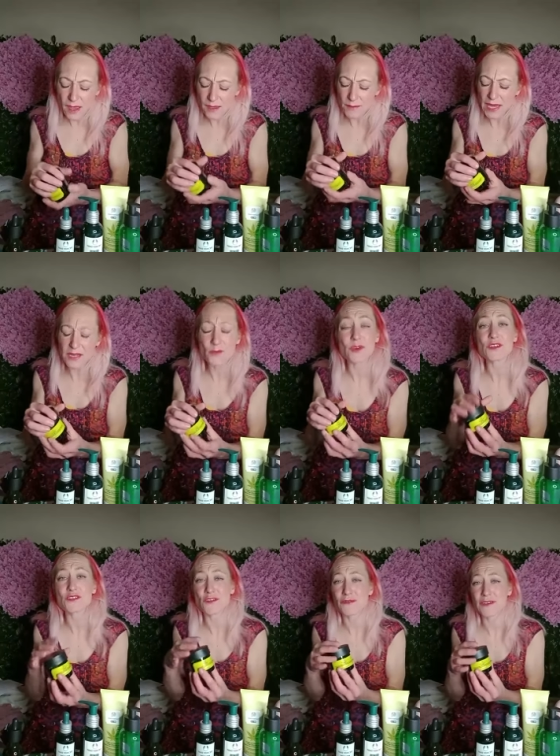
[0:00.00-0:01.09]
And it
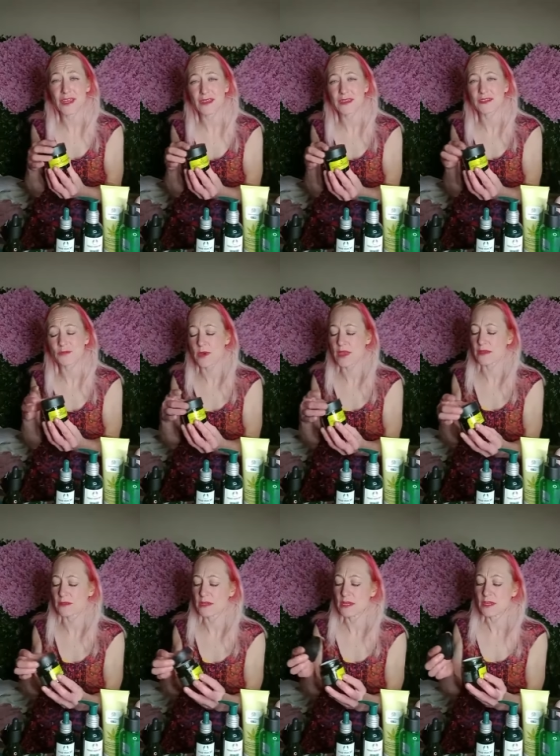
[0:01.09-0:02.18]
works overnight as
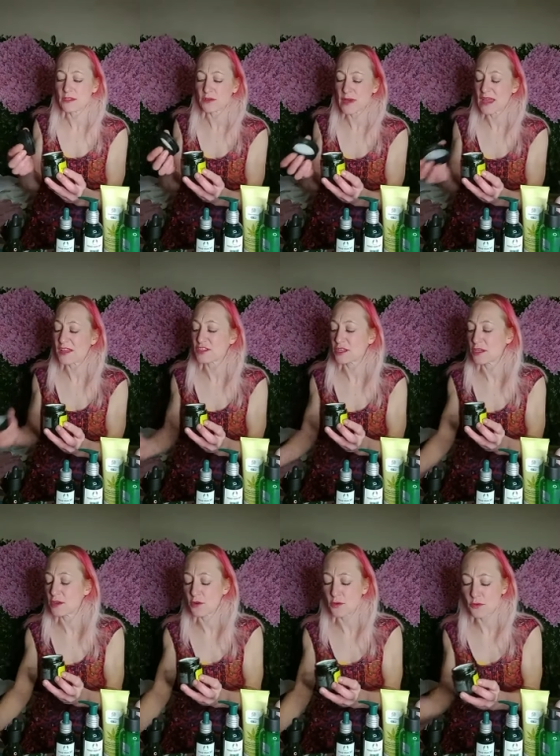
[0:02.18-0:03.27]
well, so it
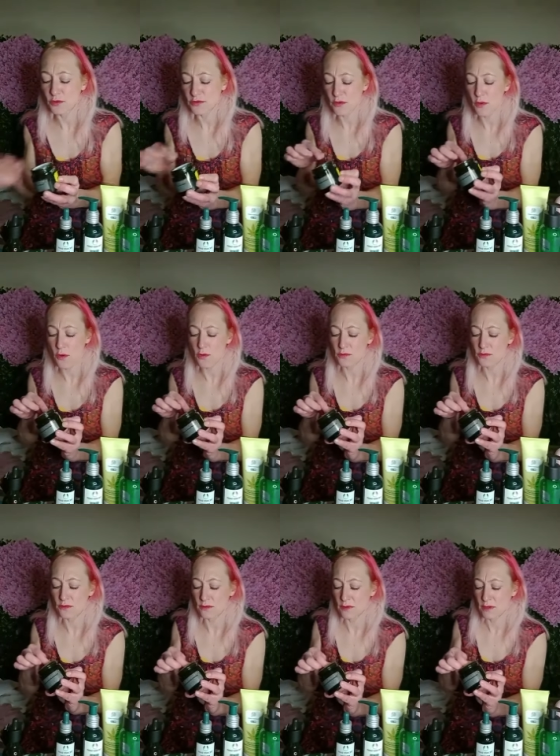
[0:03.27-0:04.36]
actually goes
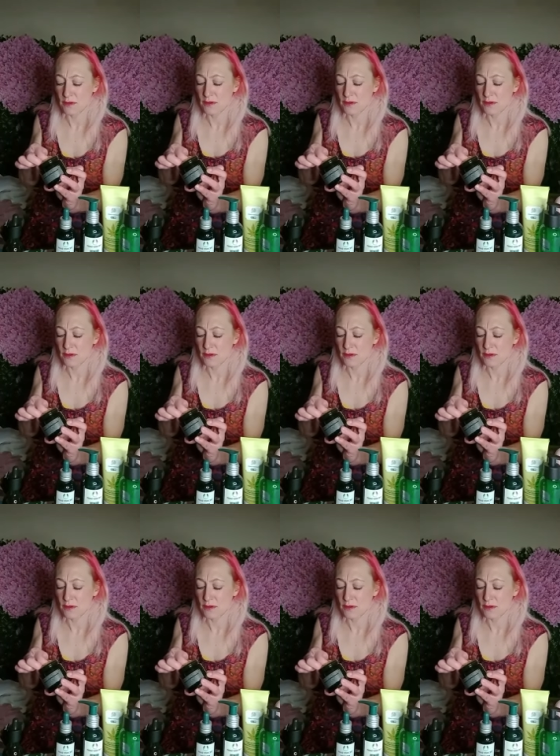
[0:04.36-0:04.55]
on